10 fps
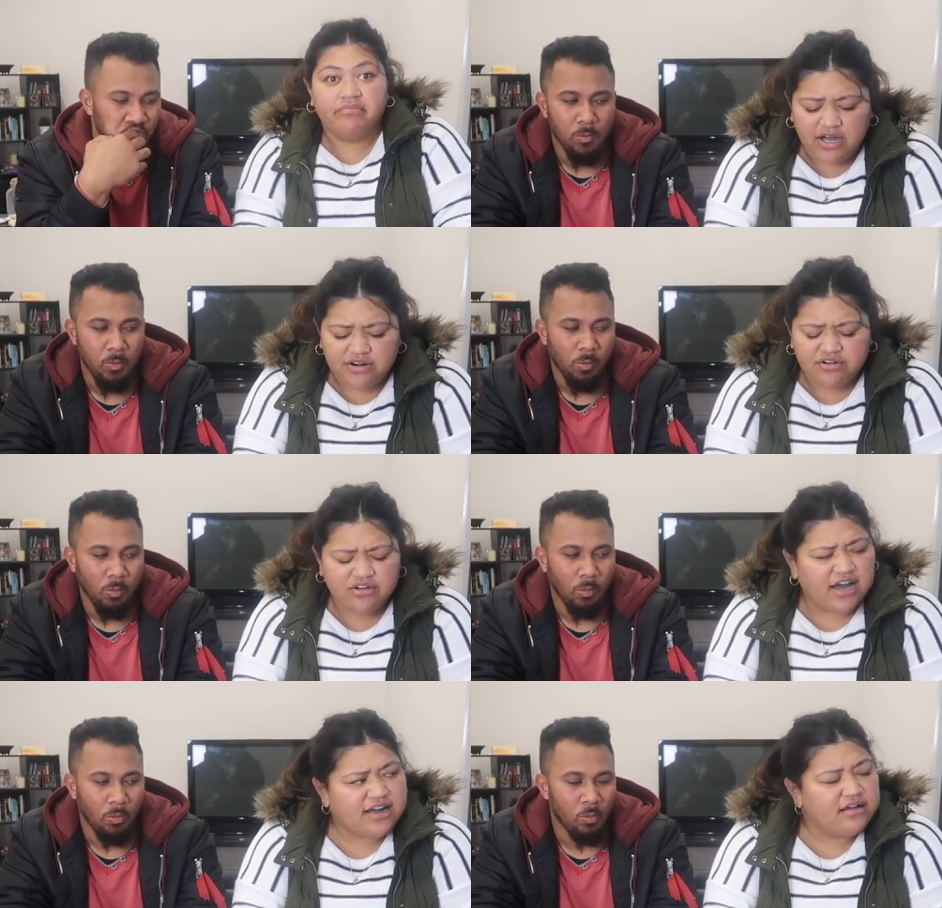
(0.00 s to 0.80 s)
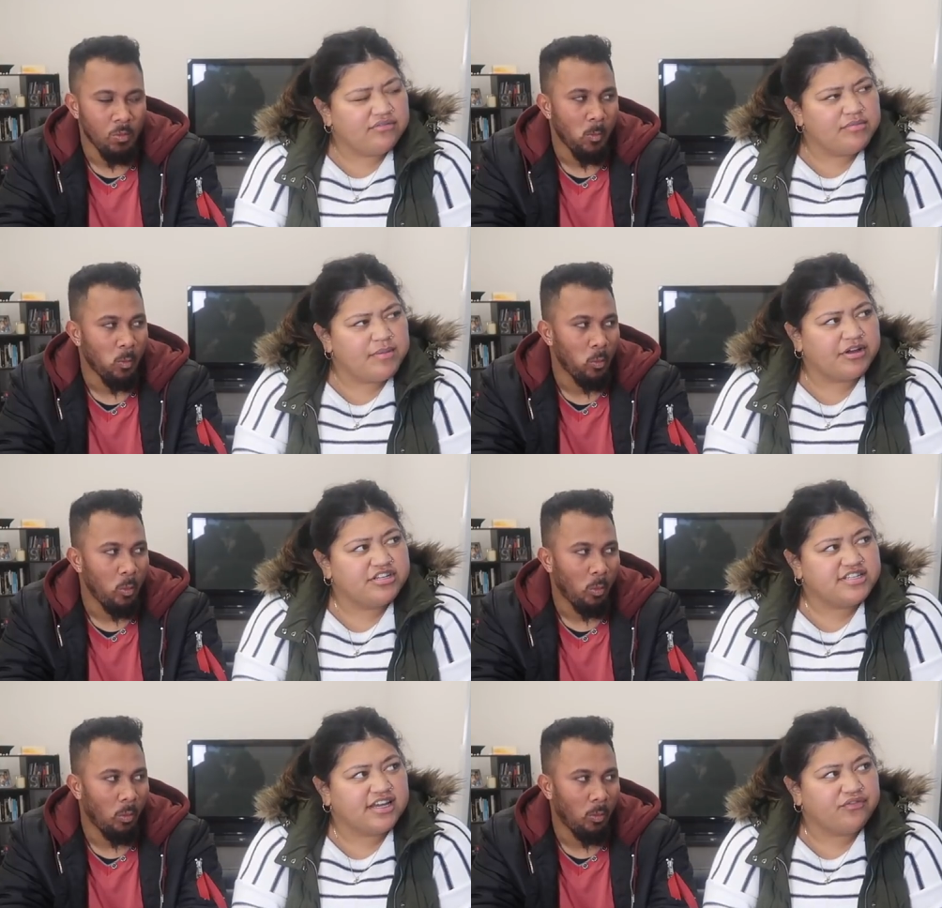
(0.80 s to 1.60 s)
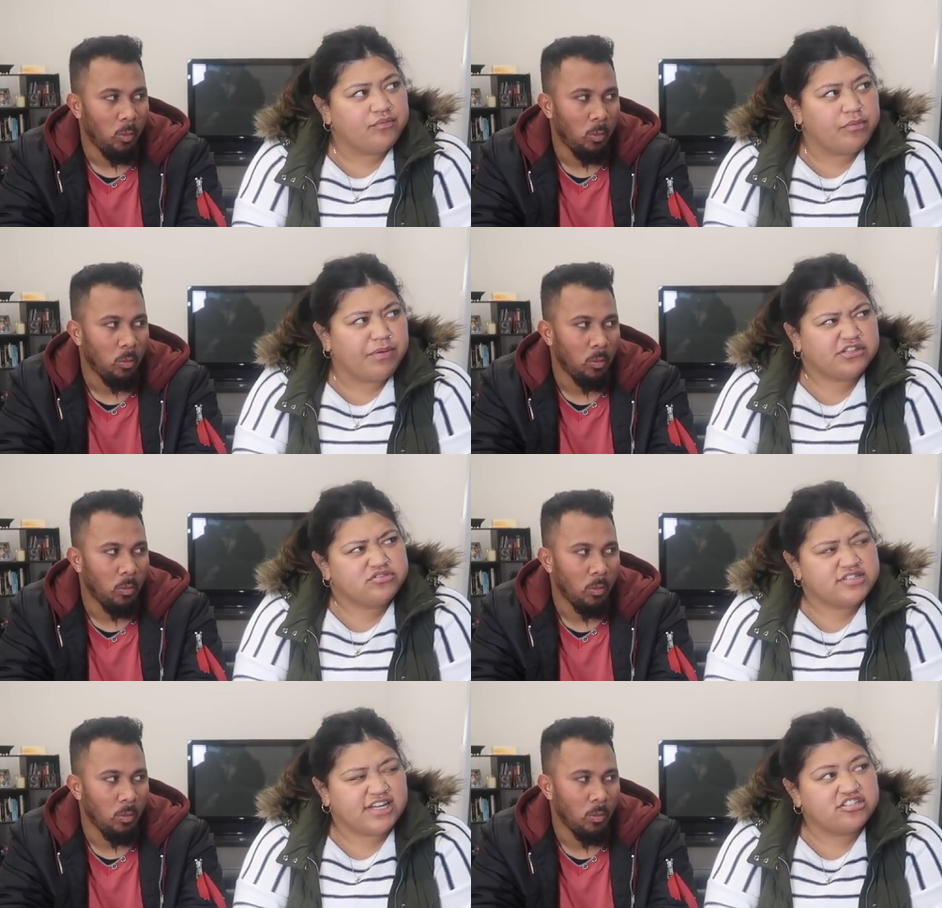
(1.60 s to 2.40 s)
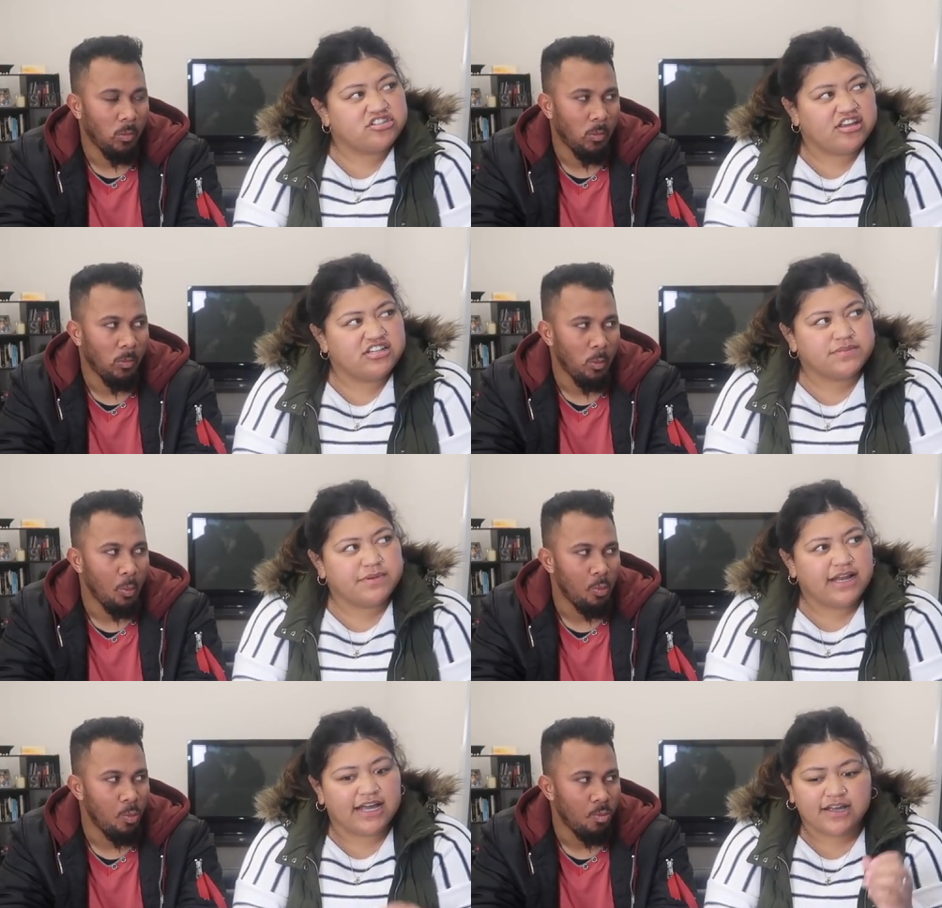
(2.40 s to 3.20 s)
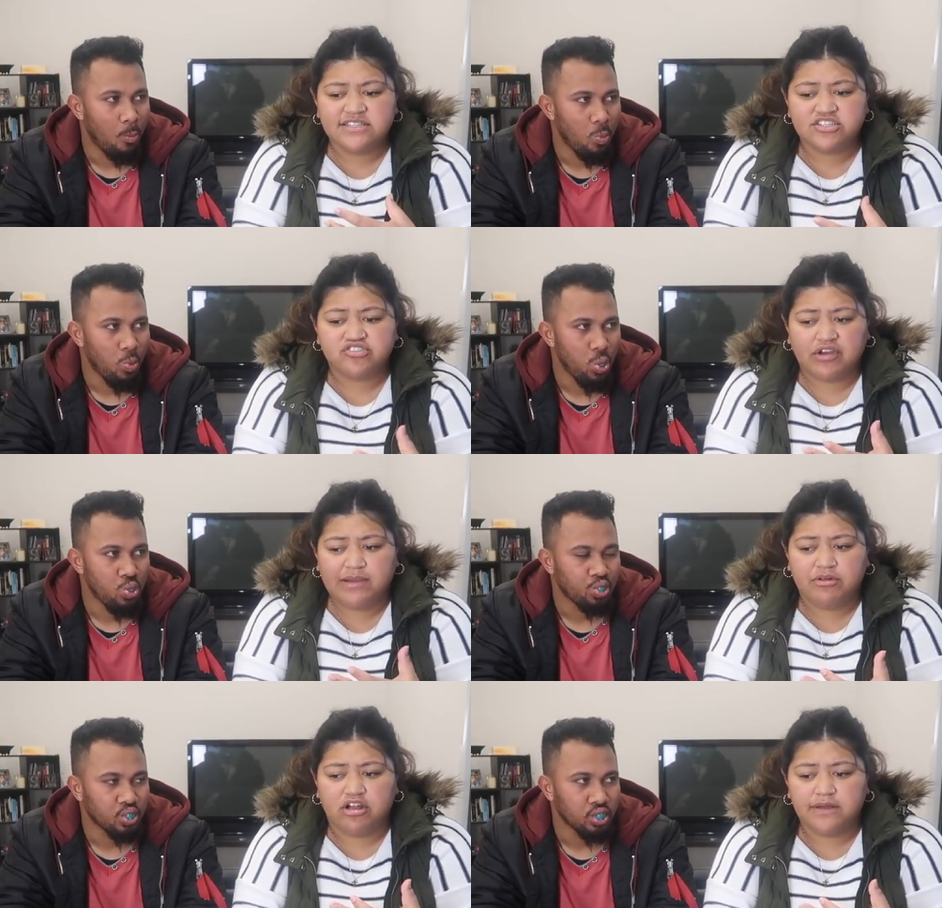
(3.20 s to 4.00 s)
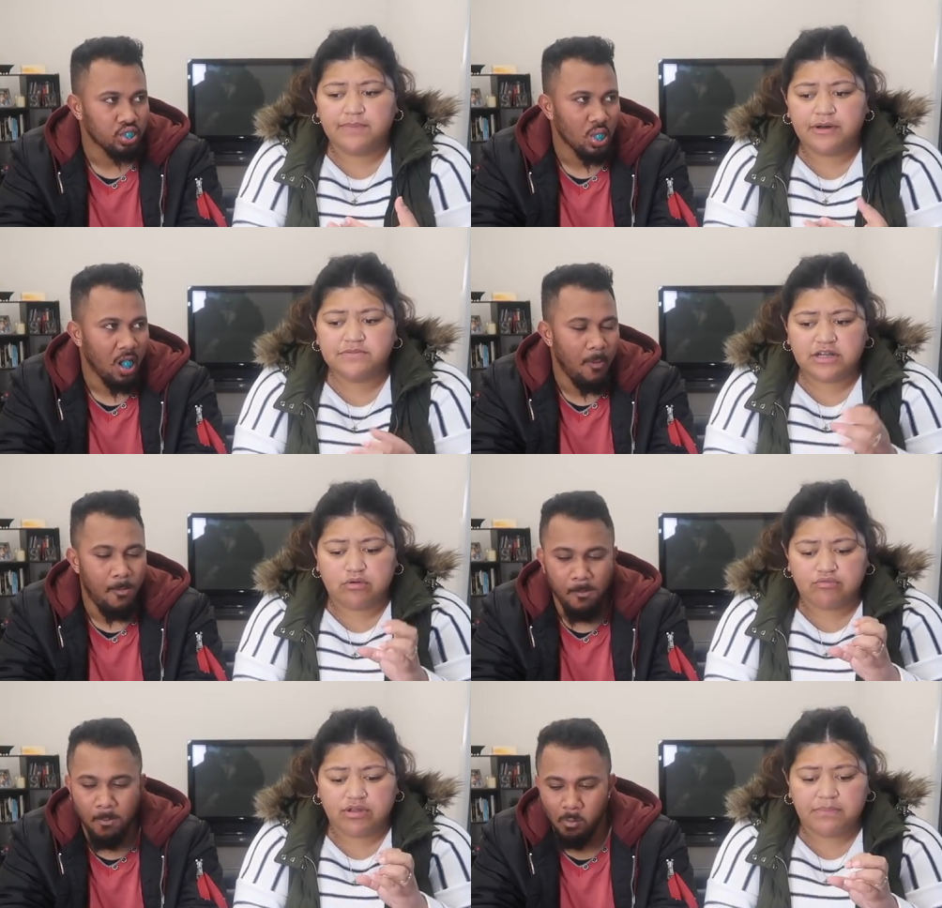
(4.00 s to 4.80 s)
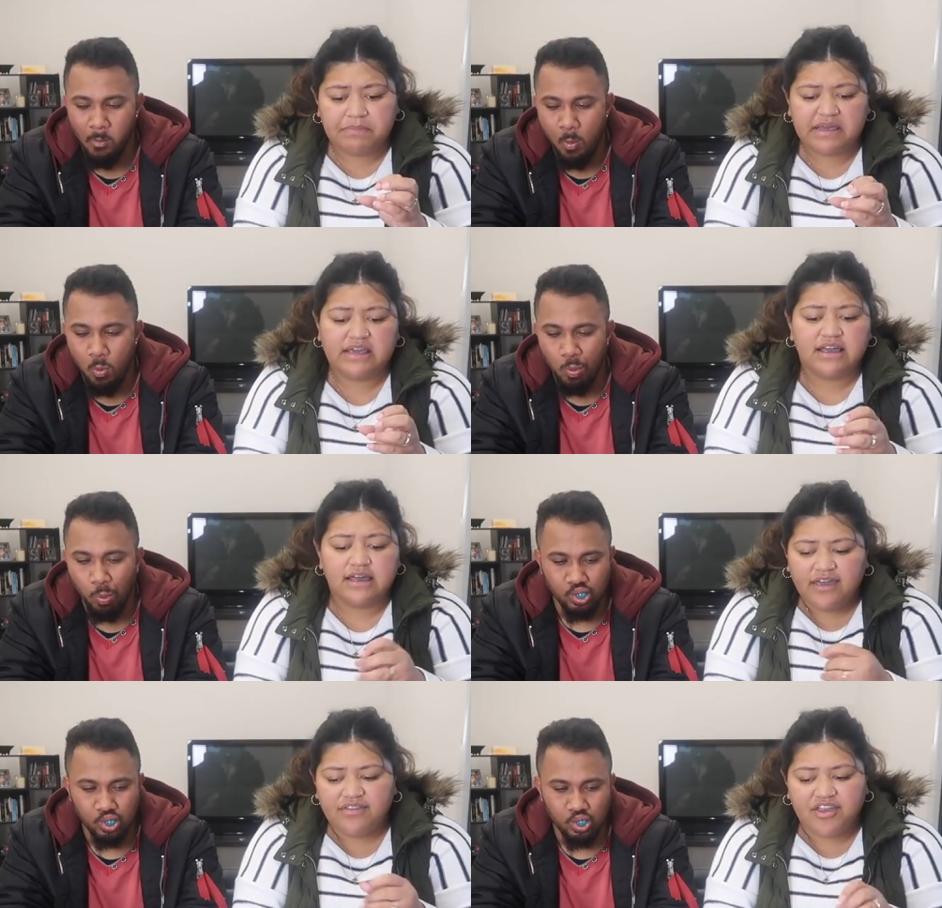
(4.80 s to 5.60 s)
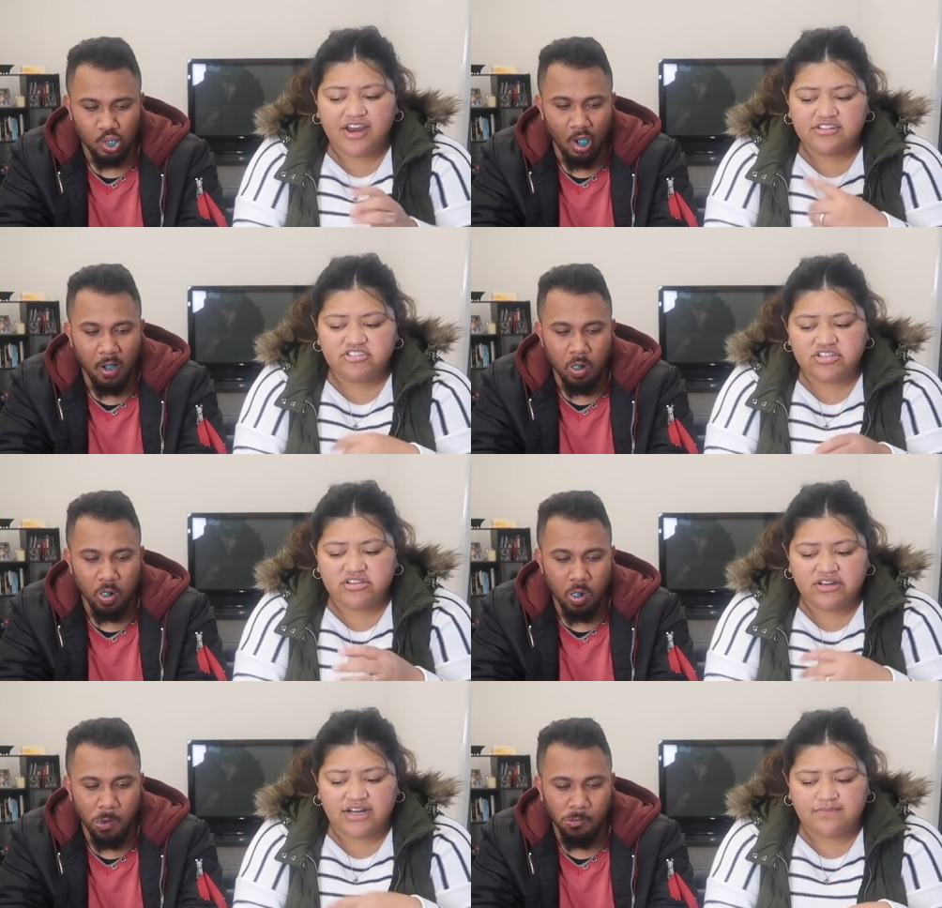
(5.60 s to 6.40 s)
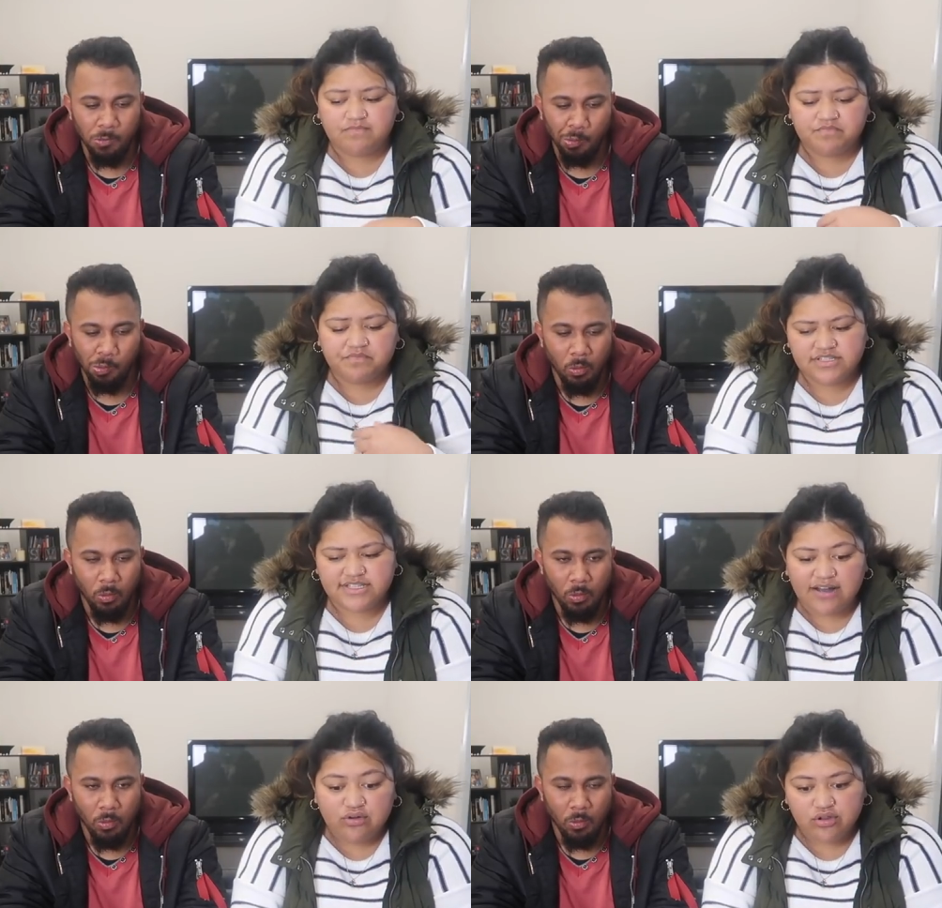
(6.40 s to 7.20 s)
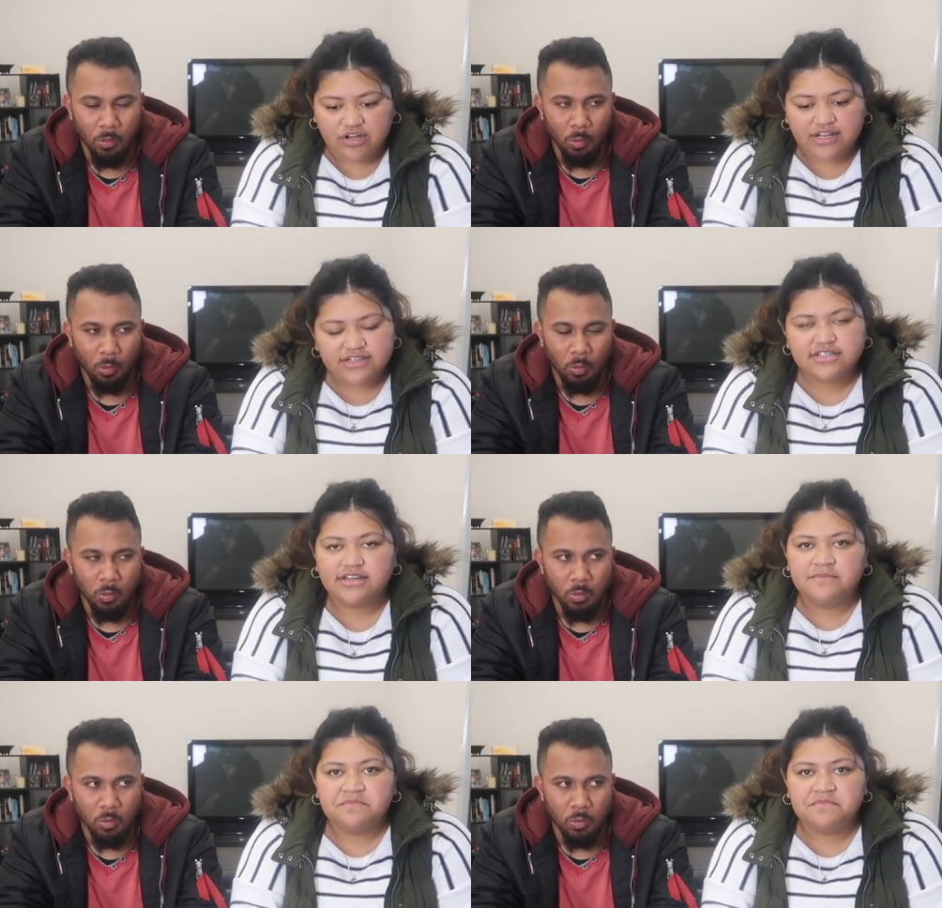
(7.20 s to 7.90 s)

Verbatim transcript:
Speaker 1: I don't know, I can't remember. I used to get from the petrol station. They used to be like these extreme lollipops. They were really big. And then as you um, suckle on it,